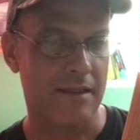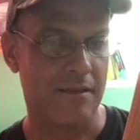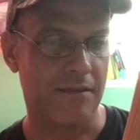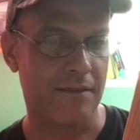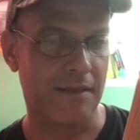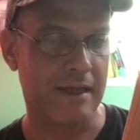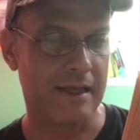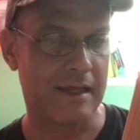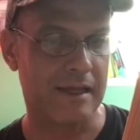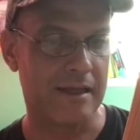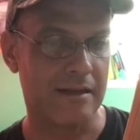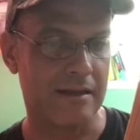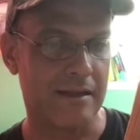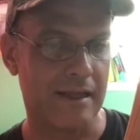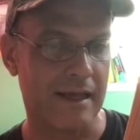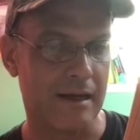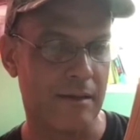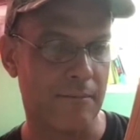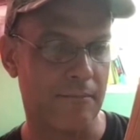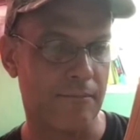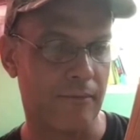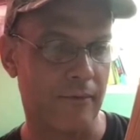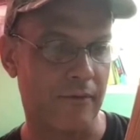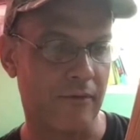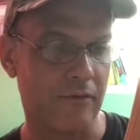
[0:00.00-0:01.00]
thinking that
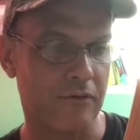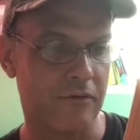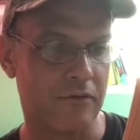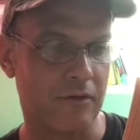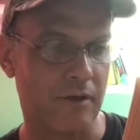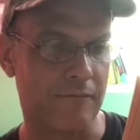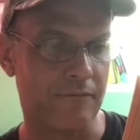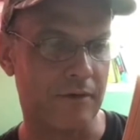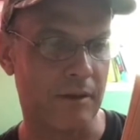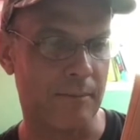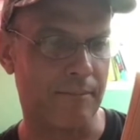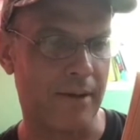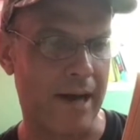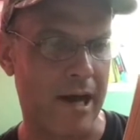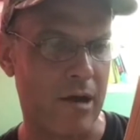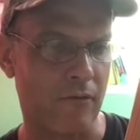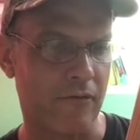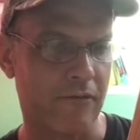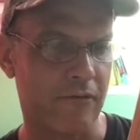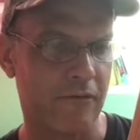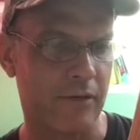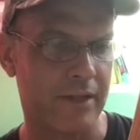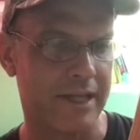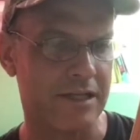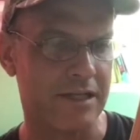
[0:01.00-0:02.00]
a burst of the
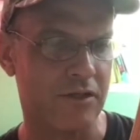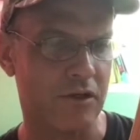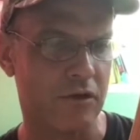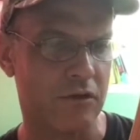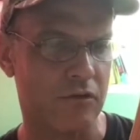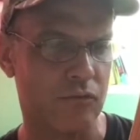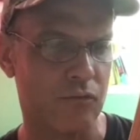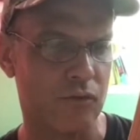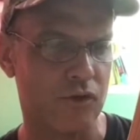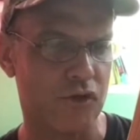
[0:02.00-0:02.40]
powerful engines